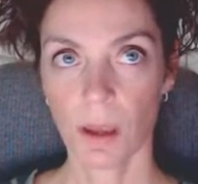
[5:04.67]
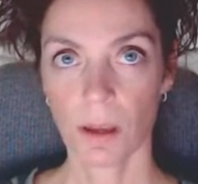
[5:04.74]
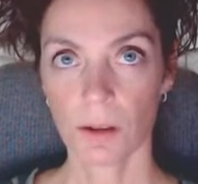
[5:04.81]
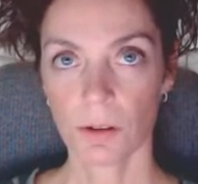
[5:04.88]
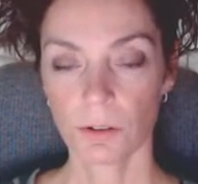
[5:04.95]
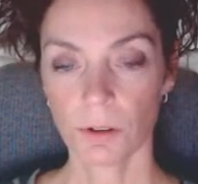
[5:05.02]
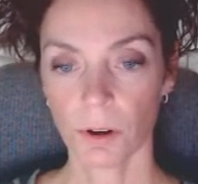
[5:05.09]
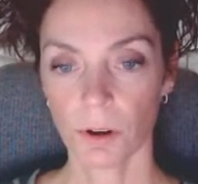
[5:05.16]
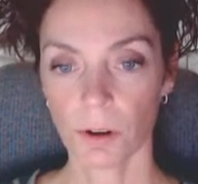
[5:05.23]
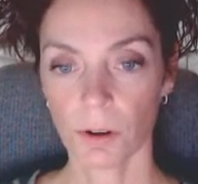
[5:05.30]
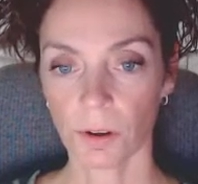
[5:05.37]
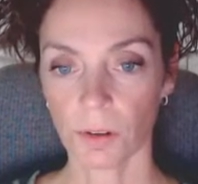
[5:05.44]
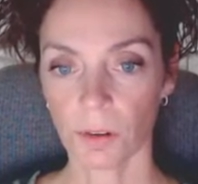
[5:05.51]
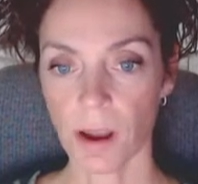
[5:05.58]

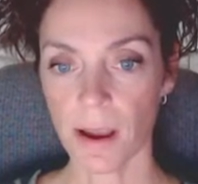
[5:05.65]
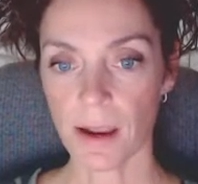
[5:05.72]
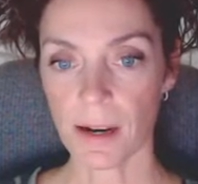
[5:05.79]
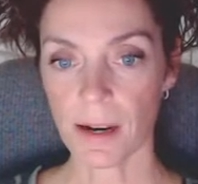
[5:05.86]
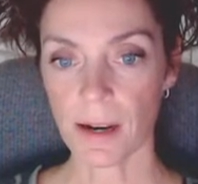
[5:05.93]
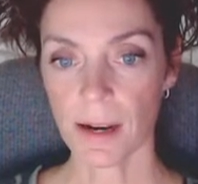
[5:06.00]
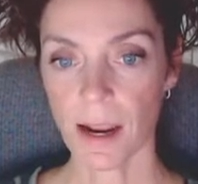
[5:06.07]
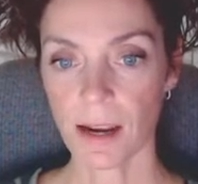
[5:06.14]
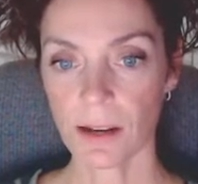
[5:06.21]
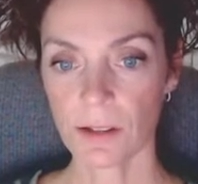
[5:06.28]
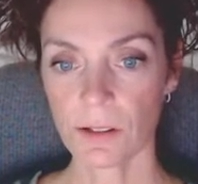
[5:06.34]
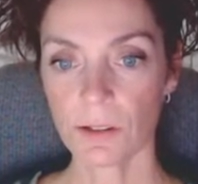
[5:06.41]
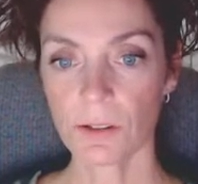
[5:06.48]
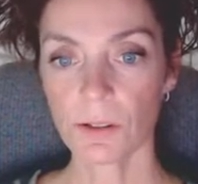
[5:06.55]
dark or light. It
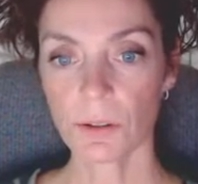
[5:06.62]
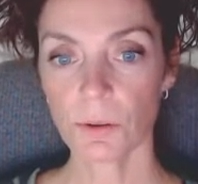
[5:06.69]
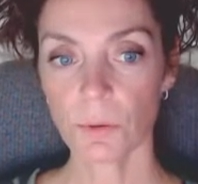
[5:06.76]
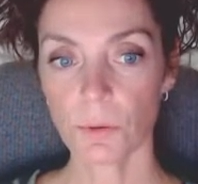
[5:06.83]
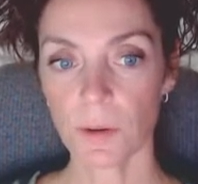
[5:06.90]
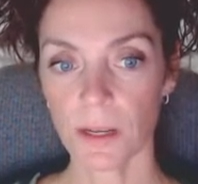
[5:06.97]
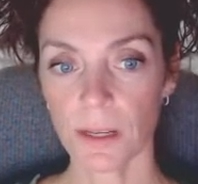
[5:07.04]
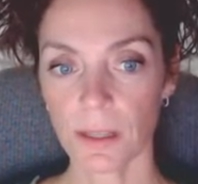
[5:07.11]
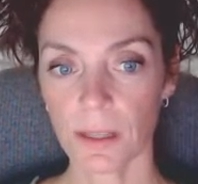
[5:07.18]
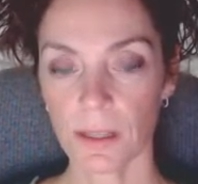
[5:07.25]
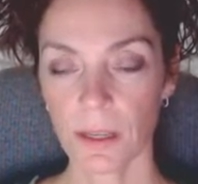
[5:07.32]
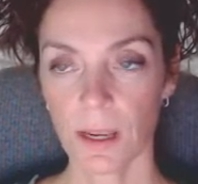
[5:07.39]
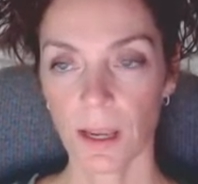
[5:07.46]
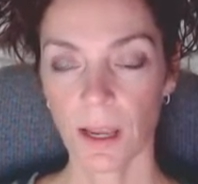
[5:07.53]
has to do with
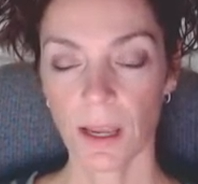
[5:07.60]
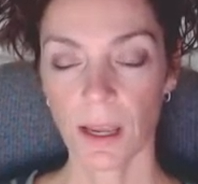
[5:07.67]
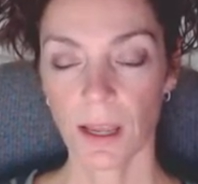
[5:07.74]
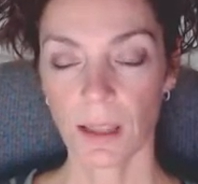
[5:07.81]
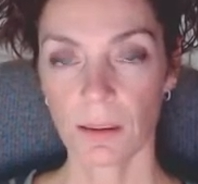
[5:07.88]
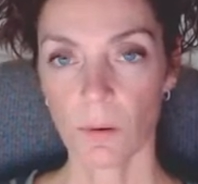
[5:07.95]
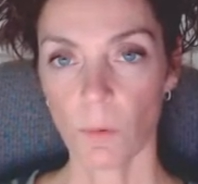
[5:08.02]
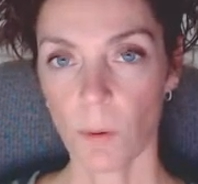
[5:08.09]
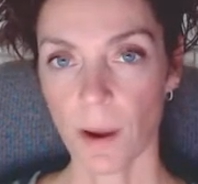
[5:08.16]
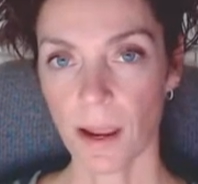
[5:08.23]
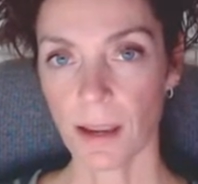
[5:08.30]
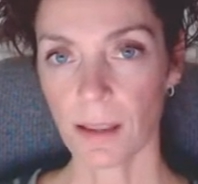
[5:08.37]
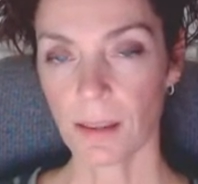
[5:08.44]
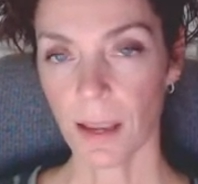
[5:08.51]
the
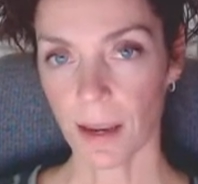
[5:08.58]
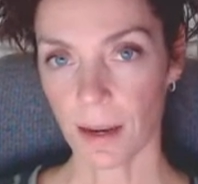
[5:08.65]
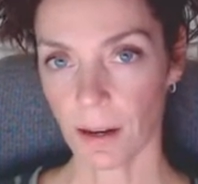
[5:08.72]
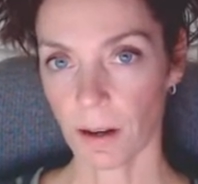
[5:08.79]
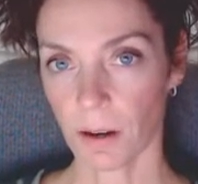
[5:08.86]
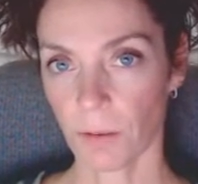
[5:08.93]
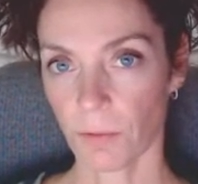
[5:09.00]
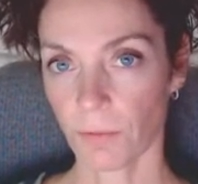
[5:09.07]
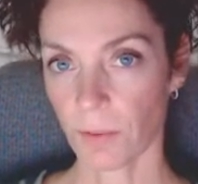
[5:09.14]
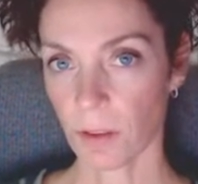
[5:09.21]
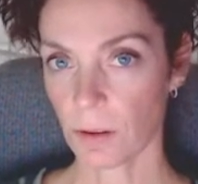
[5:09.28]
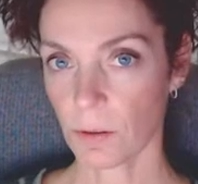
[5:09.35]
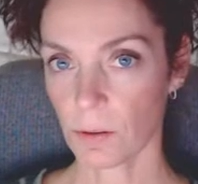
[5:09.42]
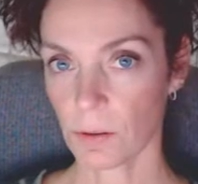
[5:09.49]
way the air
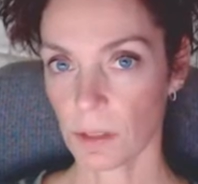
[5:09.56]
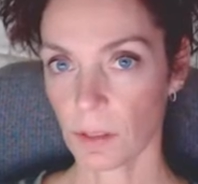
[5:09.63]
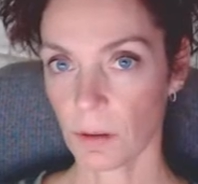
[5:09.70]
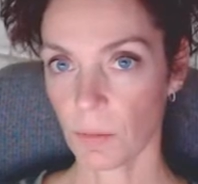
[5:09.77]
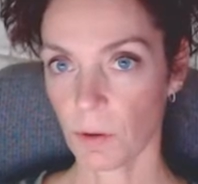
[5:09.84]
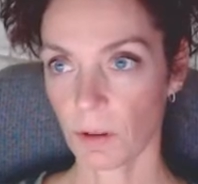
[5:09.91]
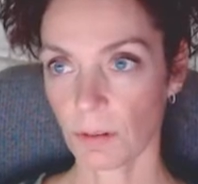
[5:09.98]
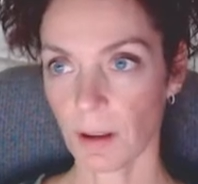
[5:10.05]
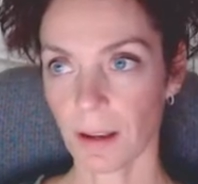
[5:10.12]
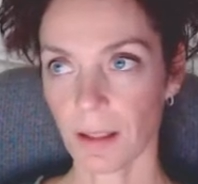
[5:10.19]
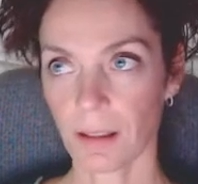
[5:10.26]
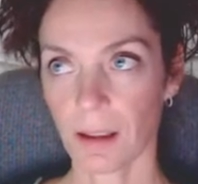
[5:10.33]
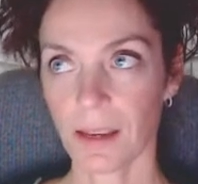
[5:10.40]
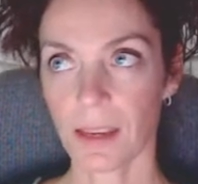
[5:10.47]
feels in the
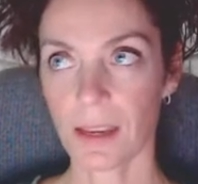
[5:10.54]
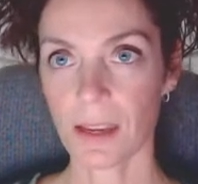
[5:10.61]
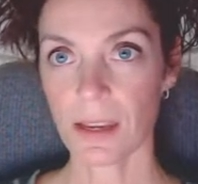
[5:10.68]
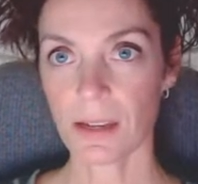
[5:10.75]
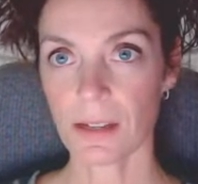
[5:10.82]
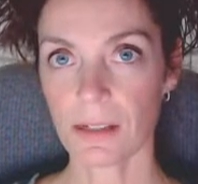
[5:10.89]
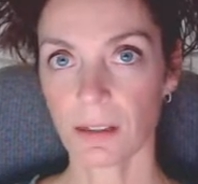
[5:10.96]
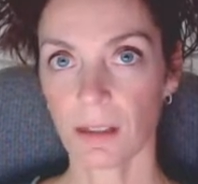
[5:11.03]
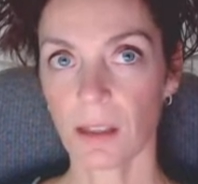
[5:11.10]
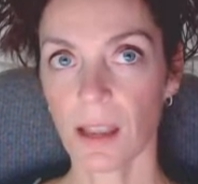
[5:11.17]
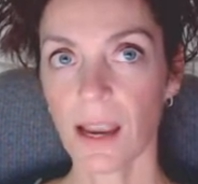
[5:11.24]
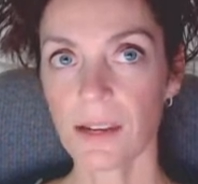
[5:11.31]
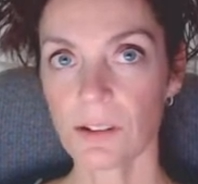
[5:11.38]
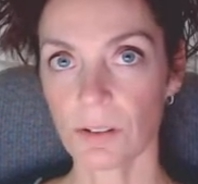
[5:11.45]
moonlight, like it is
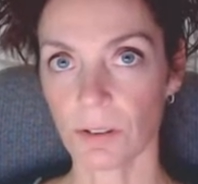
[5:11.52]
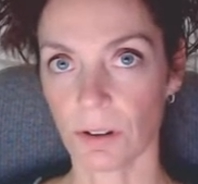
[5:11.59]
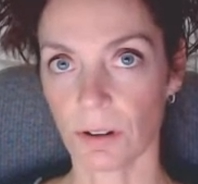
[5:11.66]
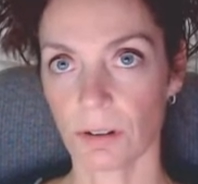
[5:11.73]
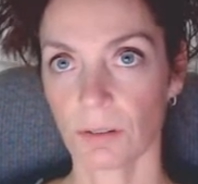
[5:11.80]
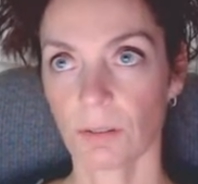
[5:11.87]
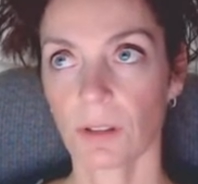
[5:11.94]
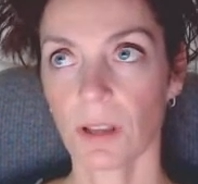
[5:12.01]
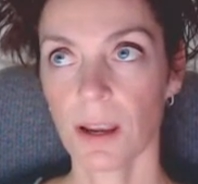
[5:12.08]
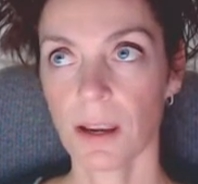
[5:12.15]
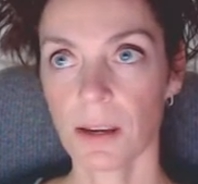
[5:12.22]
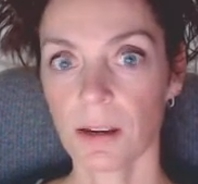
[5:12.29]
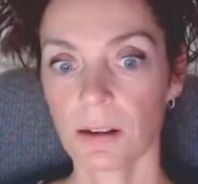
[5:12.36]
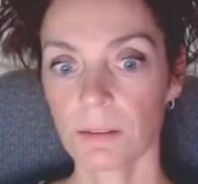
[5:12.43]
lighter,
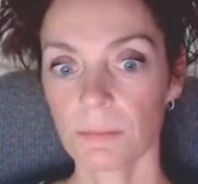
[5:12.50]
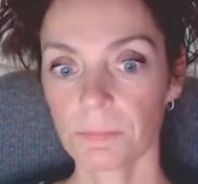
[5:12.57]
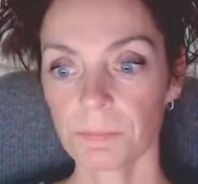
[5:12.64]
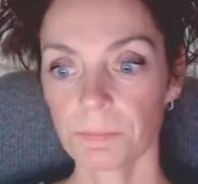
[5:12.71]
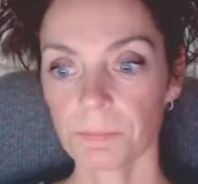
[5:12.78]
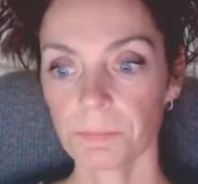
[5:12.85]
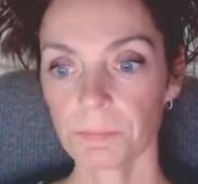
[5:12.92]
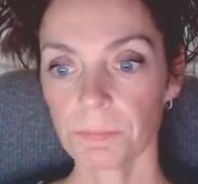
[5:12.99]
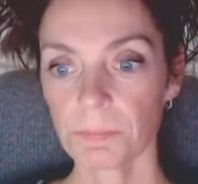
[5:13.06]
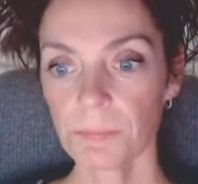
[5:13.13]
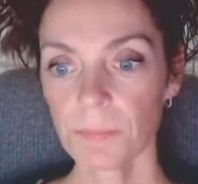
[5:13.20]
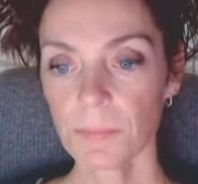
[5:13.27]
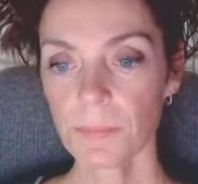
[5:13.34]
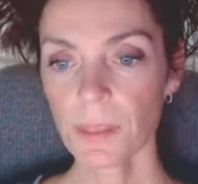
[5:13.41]
like
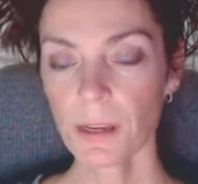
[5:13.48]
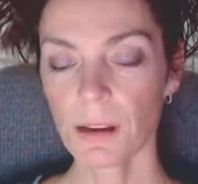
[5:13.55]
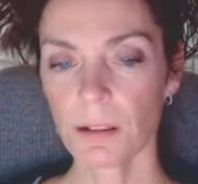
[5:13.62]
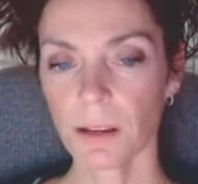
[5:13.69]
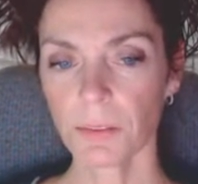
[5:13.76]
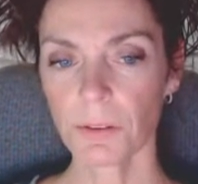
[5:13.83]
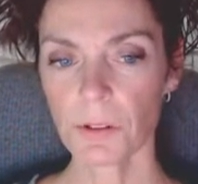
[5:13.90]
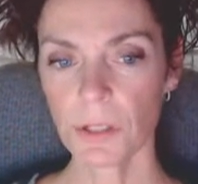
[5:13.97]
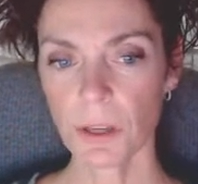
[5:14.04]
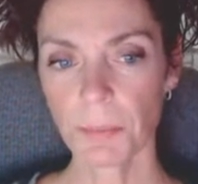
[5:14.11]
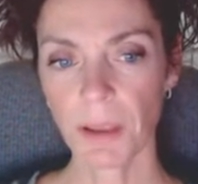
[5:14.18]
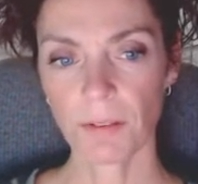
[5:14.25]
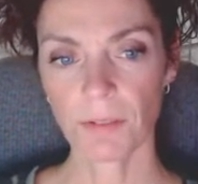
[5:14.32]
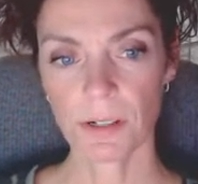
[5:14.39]
like there's some
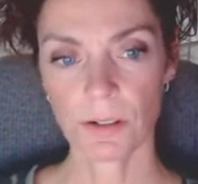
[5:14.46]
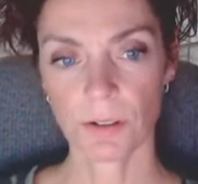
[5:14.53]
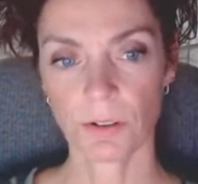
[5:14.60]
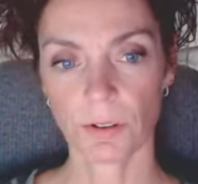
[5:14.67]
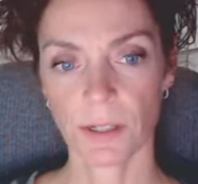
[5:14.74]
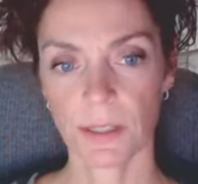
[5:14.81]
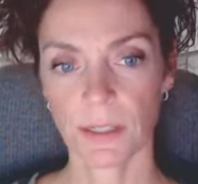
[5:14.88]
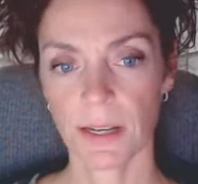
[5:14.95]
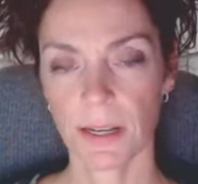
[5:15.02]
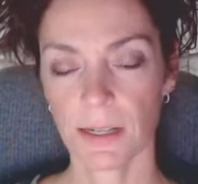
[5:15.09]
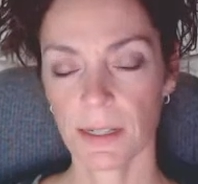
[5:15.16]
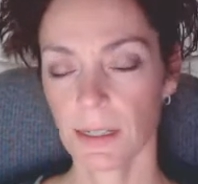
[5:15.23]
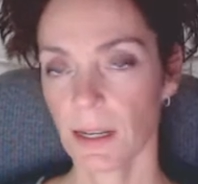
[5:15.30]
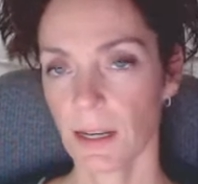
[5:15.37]
heaviness during the
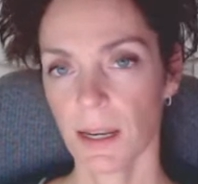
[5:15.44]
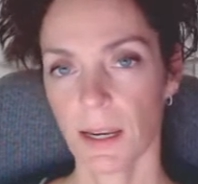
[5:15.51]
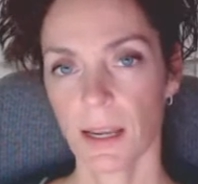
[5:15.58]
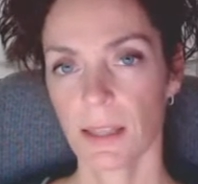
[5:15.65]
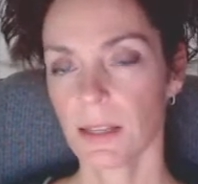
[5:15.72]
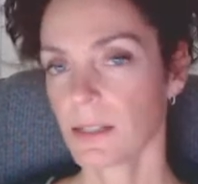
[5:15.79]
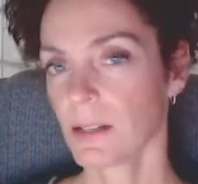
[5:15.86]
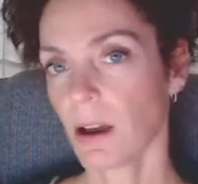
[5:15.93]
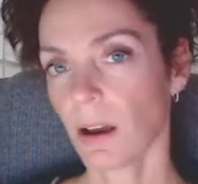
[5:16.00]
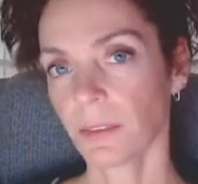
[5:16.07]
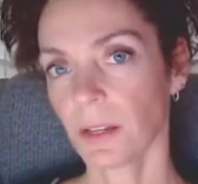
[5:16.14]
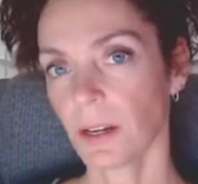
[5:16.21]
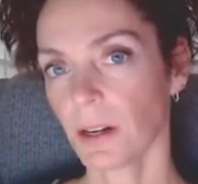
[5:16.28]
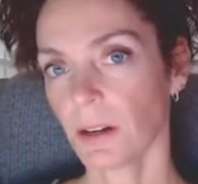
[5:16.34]
day that's
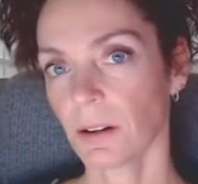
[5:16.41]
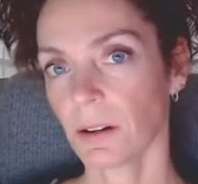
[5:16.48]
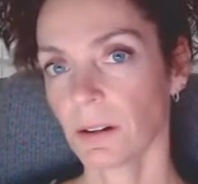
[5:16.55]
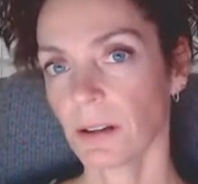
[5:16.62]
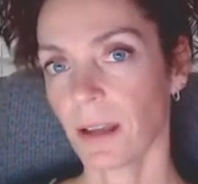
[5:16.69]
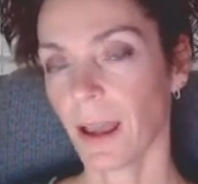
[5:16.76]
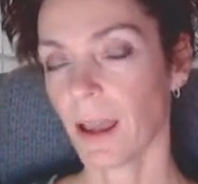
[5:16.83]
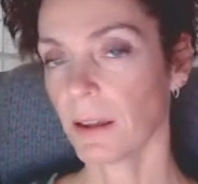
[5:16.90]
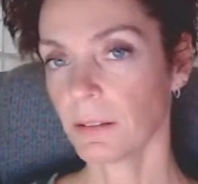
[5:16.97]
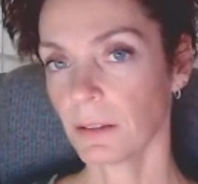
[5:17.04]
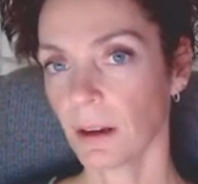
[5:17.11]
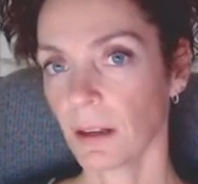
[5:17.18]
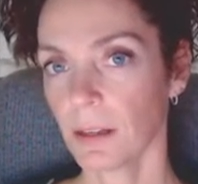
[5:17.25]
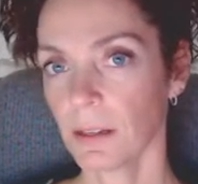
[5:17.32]
not there at
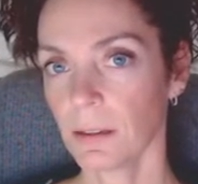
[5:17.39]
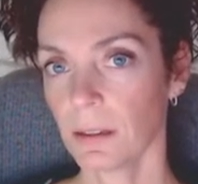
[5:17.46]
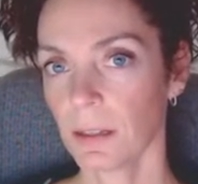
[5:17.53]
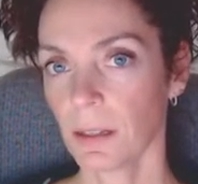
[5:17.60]
night,